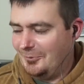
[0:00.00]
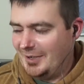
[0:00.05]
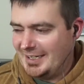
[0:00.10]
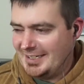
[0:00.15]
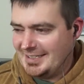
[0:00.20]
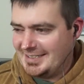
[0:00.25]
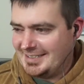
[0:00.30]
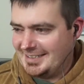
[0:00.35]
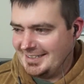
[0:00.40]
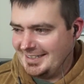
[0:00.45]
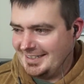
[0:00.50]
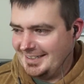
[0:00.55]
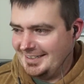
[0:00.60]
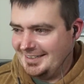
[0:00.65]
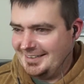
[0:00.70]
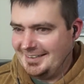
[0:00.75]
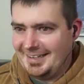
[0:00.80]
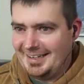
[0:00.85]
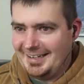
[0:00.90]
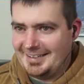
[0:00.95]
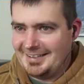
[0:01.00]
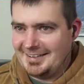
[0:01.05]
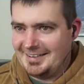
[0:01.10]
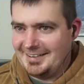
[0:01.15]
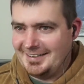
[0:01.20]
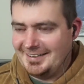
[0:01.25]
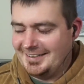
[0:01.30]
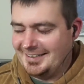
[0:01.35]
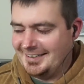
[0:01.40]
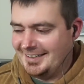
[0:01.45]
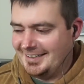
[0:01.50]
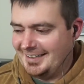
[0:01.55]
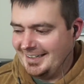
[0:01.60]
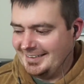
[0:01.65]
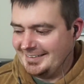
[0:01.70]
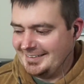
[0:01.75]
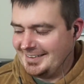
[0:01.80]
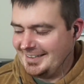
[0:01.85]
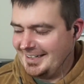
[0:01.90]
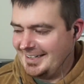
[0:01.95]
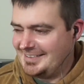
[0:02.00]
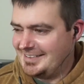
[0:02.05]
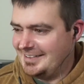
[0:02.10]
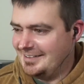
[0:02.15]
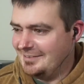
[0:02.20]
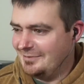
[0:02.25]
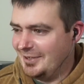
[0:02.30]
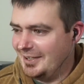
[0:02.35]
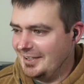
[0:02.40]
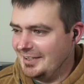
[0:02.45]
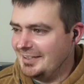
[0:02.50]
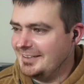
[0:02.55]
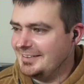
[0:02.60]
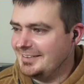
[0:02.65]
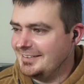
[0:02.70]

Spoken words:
wait to get at the tasting event.